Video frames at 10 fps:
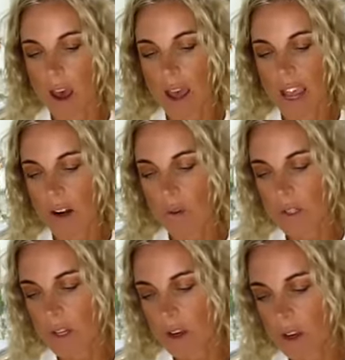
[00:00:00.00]
And
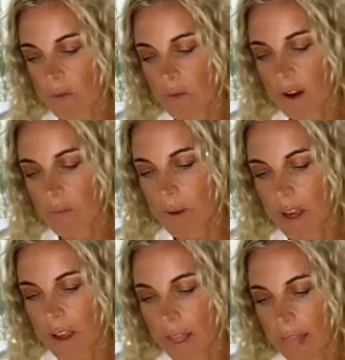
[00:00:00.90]
also
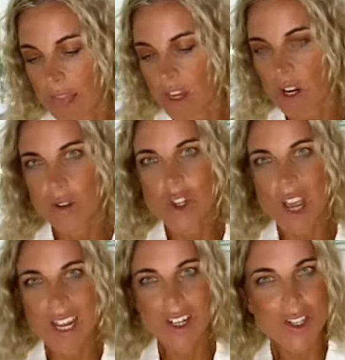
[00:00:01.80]
remember, you know,
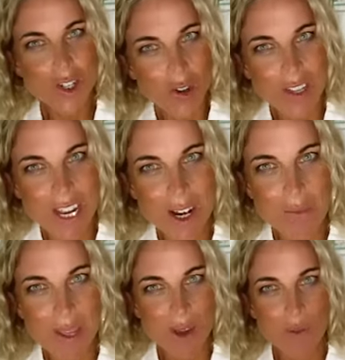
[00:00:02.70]
change is not the
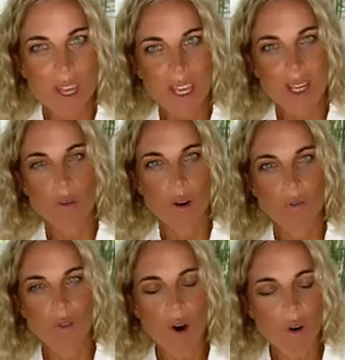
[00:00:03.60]
enemy. We're here to
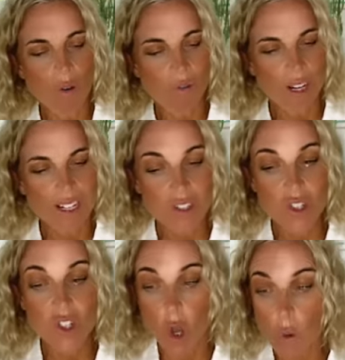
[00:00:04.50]
evolve. And it's
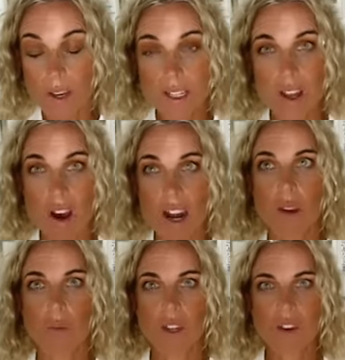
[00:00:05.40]
so
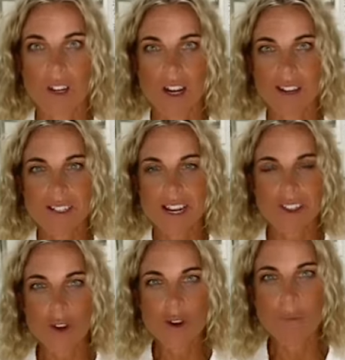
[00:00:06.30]
exciting when you can understand
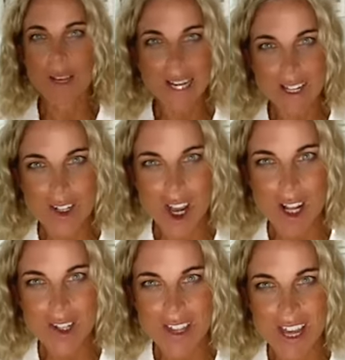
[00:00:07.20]
that you're completely in
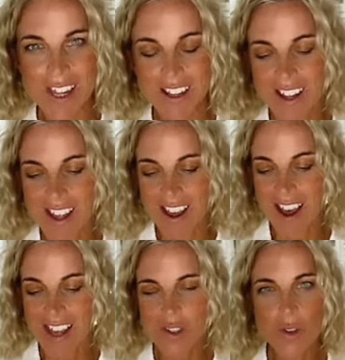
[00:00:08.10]
charge of that.
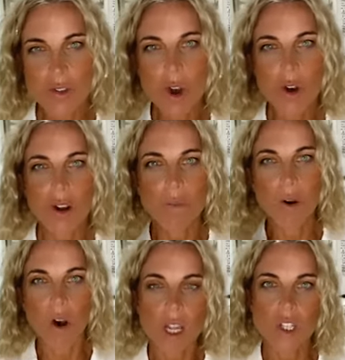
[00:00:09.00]
I do not
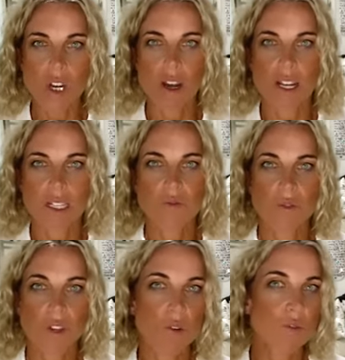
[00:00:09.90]
apologize for
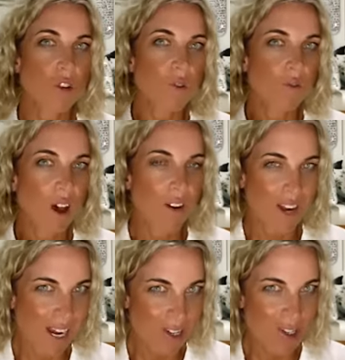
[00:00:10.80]
your newfound
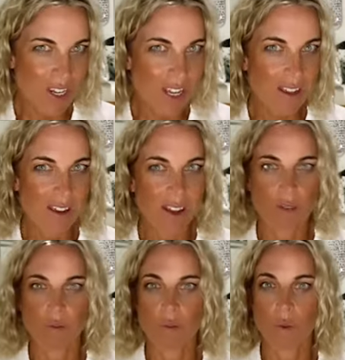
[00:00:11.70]
energy,
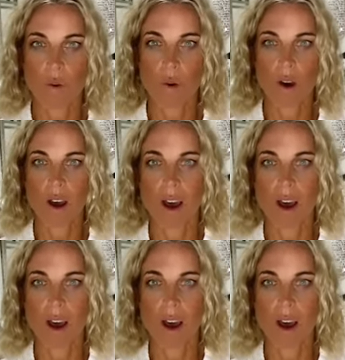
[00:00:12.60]
for